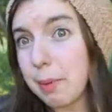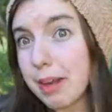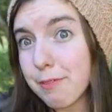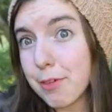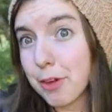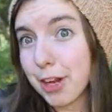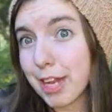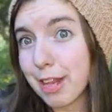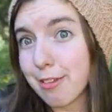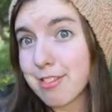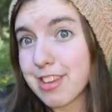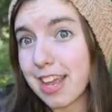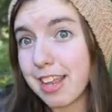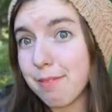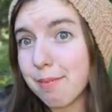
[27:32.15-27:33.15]
but if you're
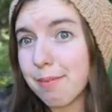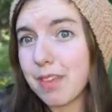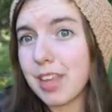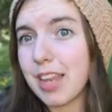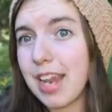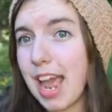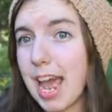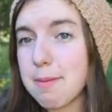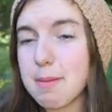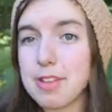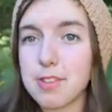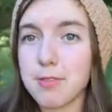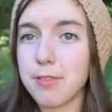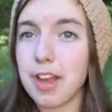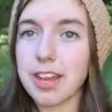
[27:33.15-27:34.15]
interested, you can add me
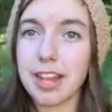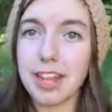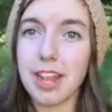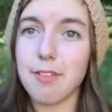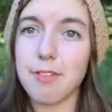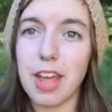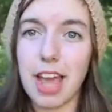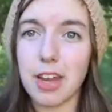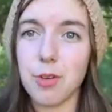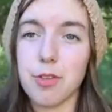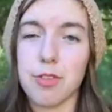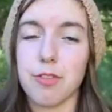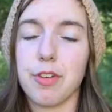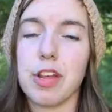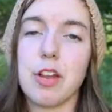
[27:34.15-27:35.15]
as a friend. I'd love to add you
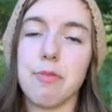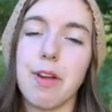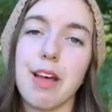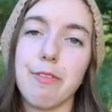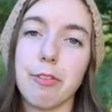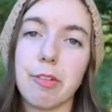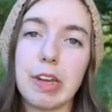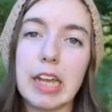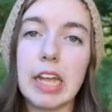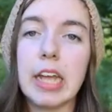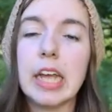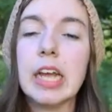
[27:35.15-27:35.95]
as a friend on Ravelry.